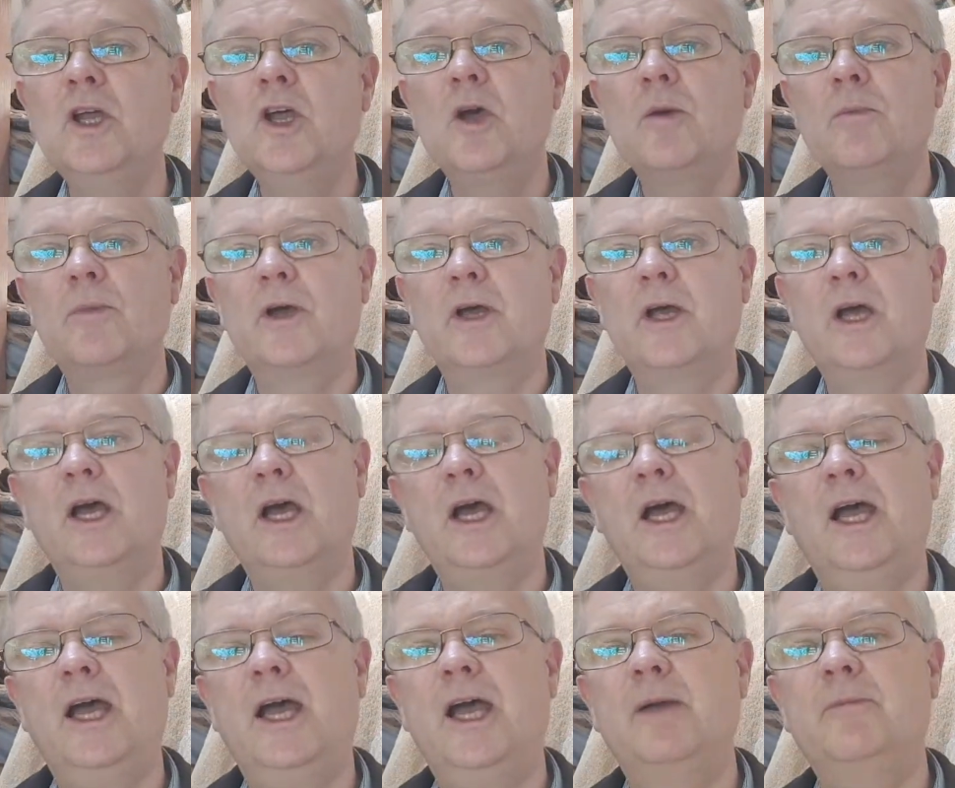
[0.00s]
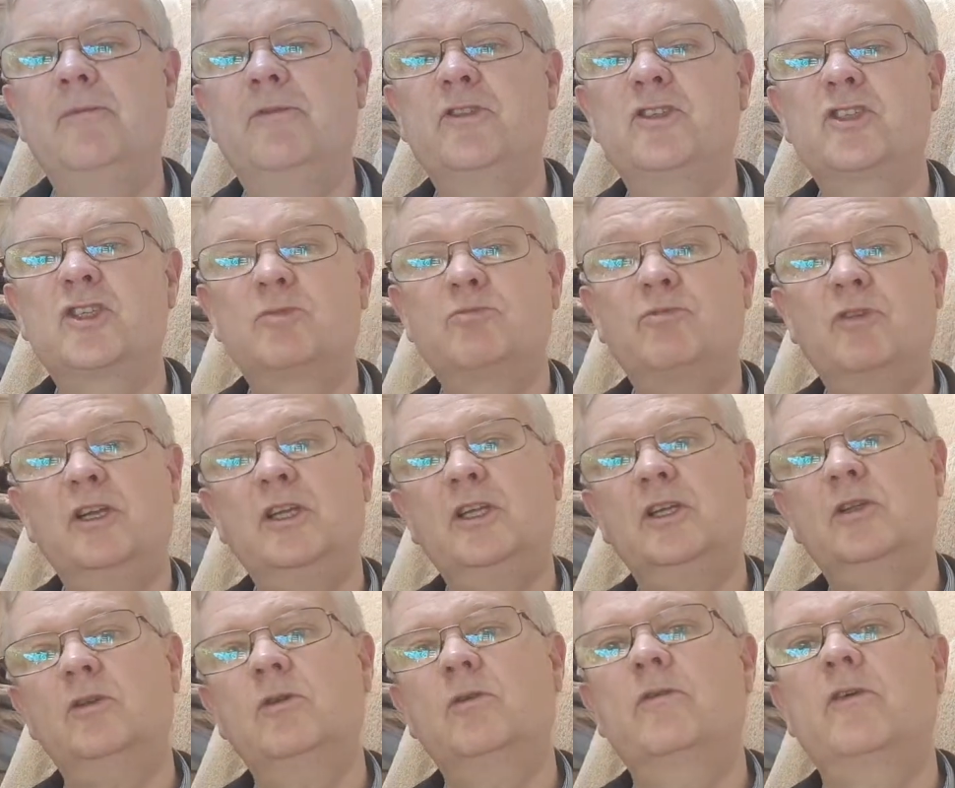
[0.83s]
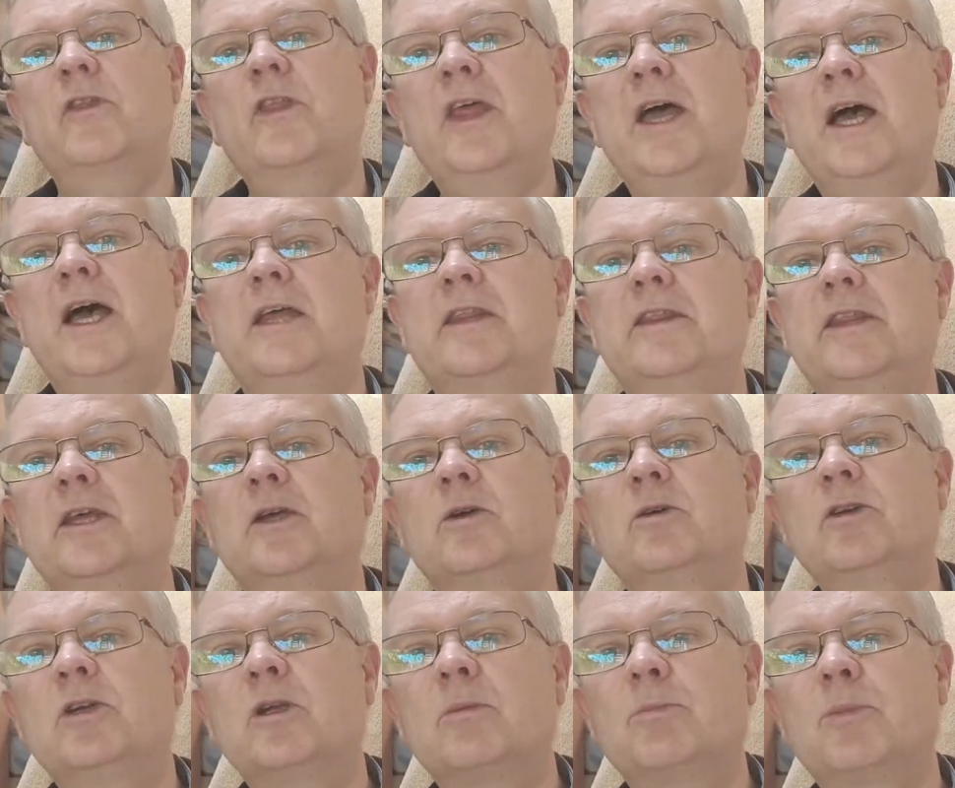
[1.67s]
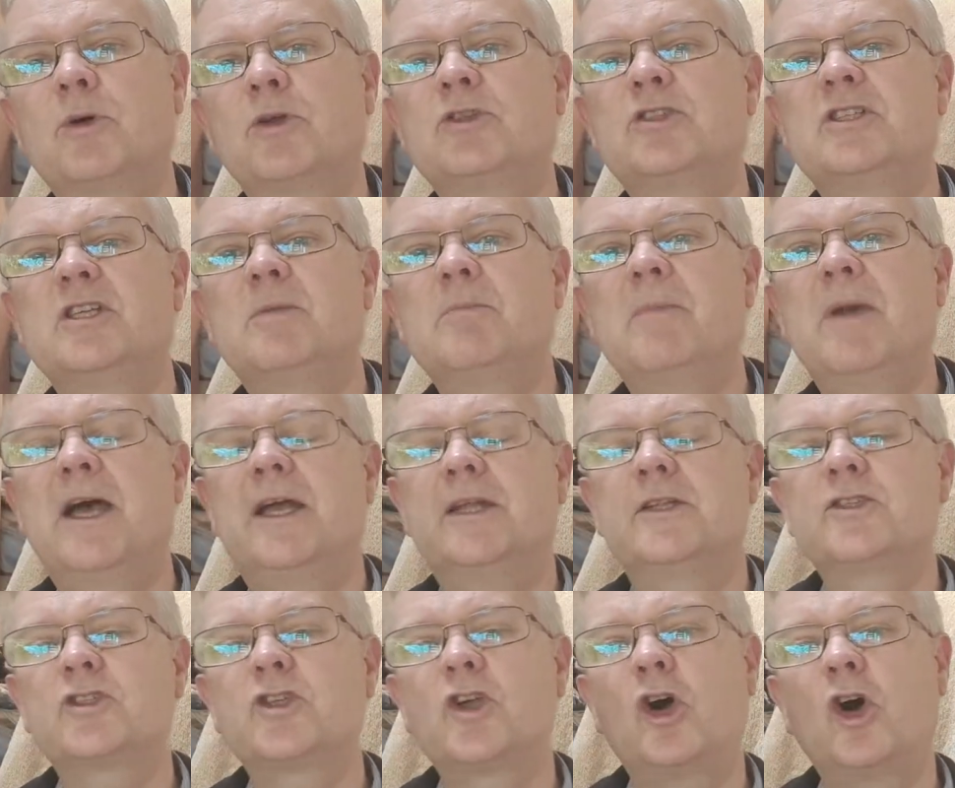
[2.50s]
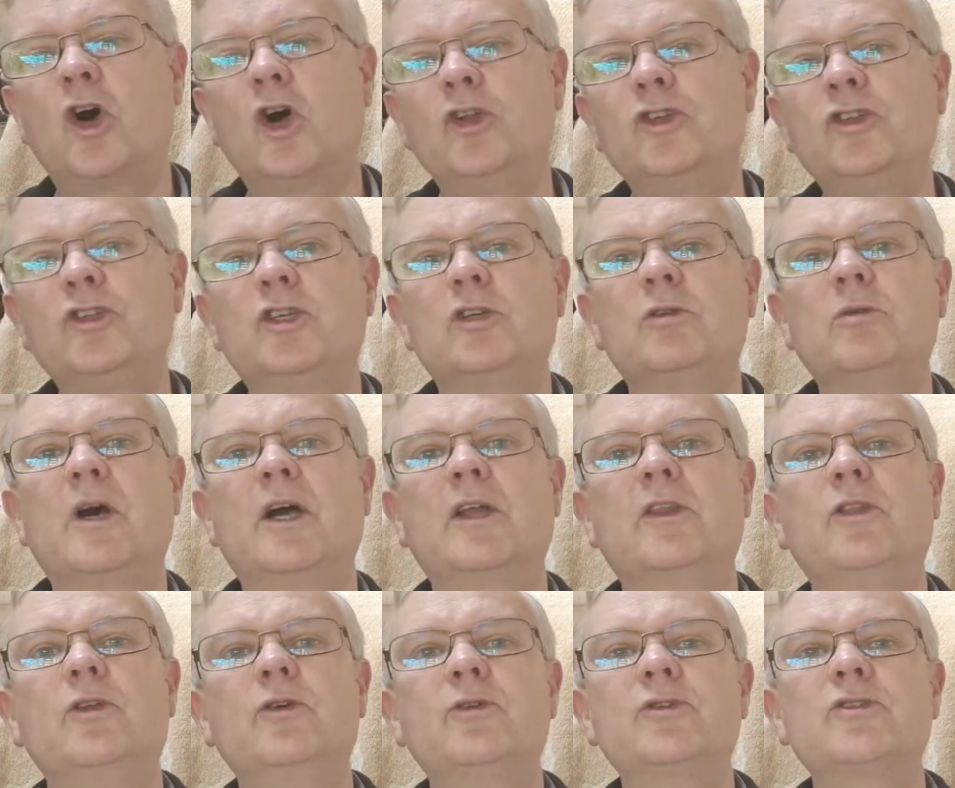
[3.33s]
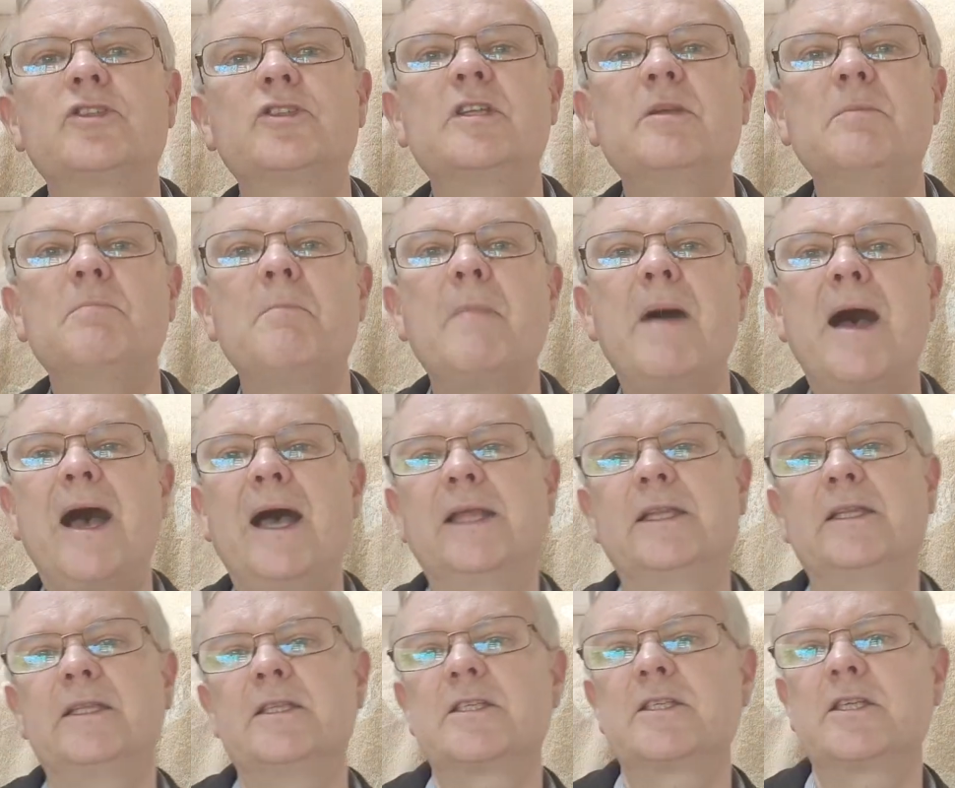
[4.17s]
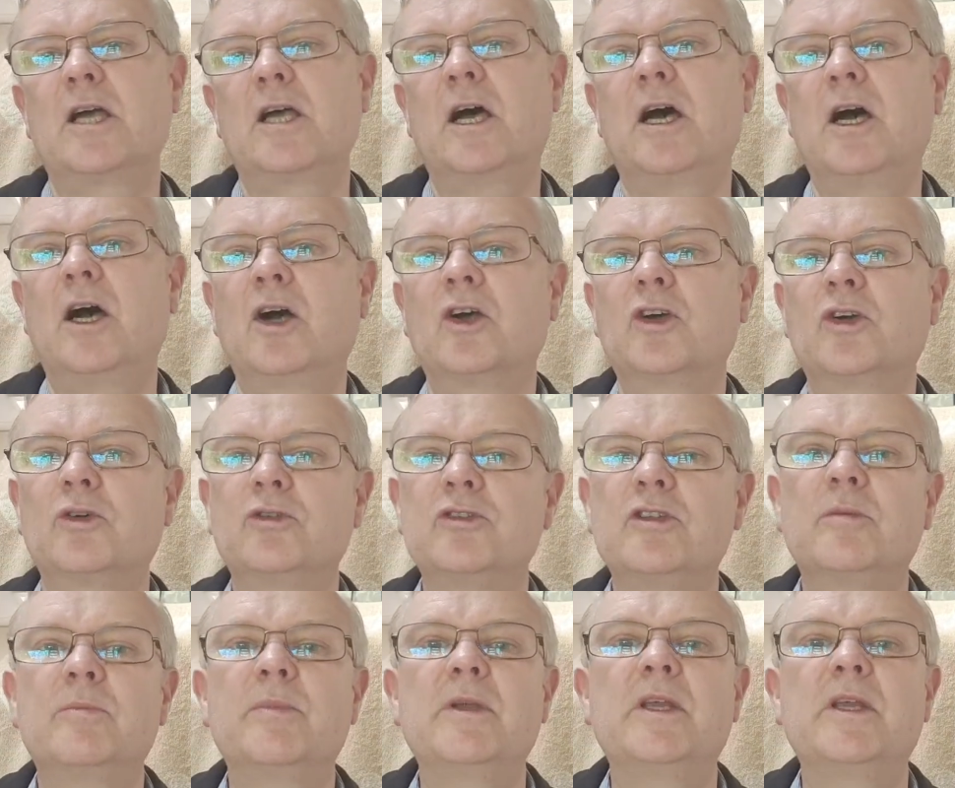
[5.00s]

But if you're spreading it over that, they're going to put demands on you, and those demands are going to be